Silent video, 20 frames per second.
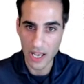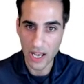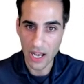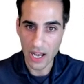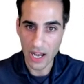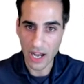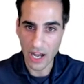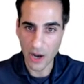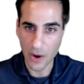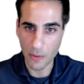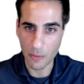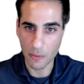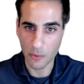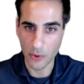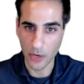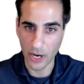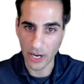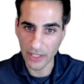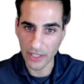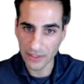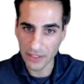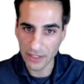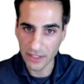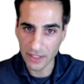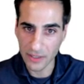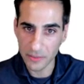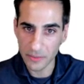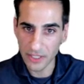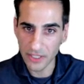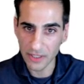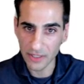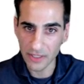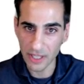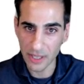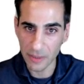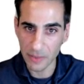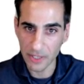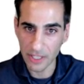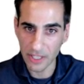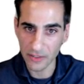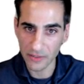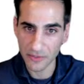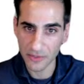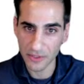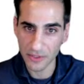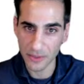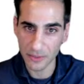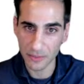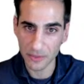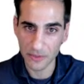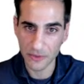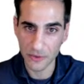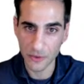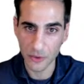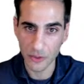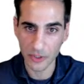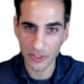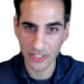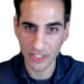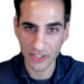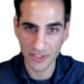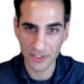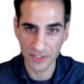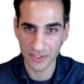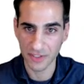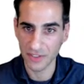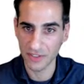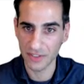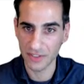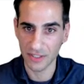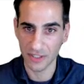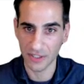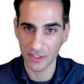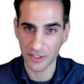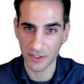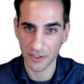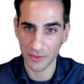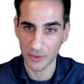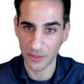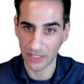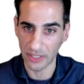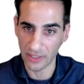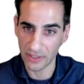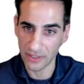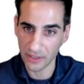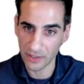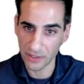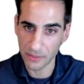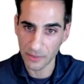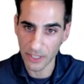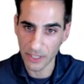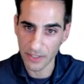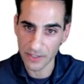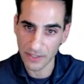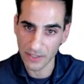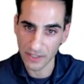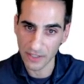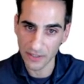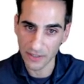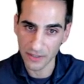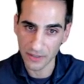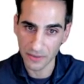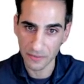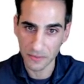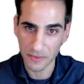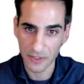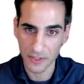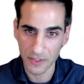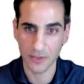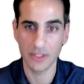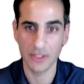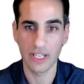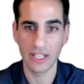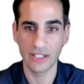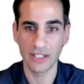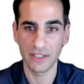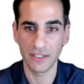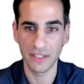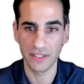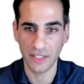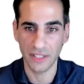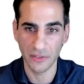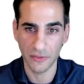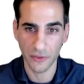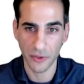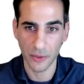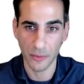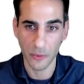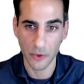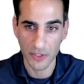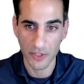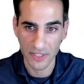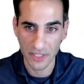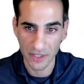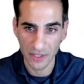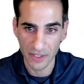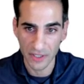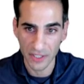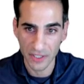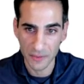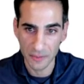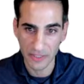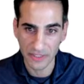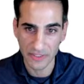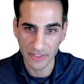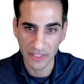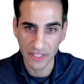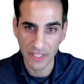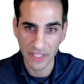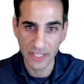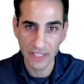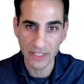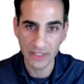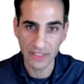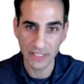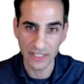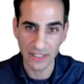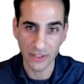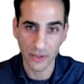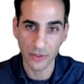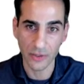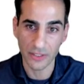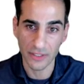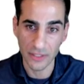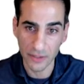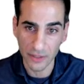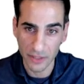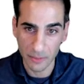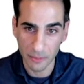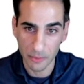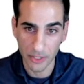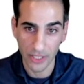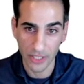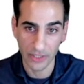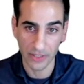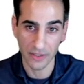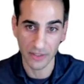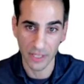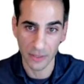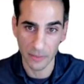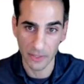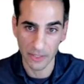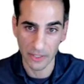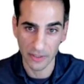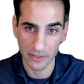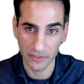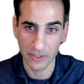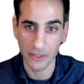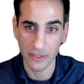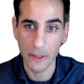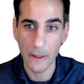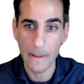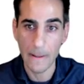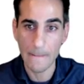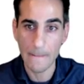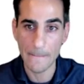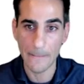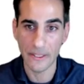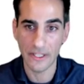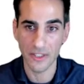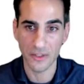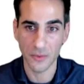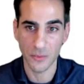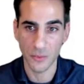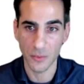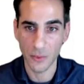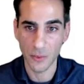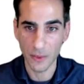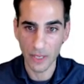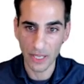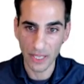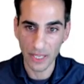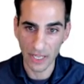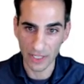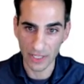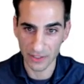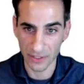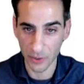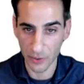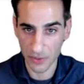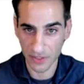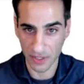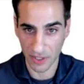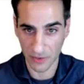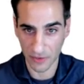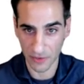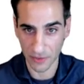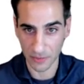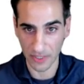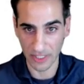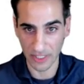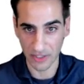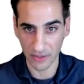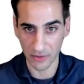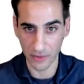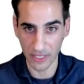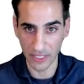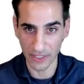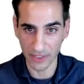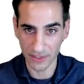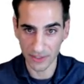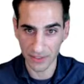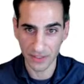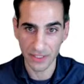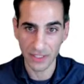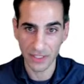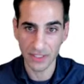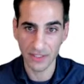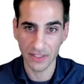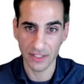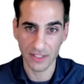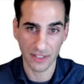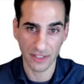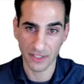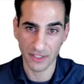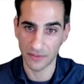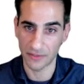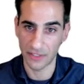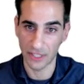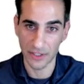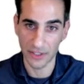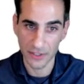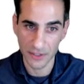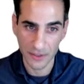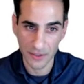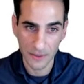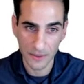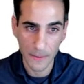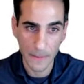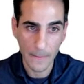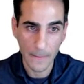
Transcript: how bright they can be in Lyman alpha before dust starts to kill their luminosities. So galaxies can form more stars, but they don't look brighter in Lyman alpha because at those star formation rates, there's lots of dust.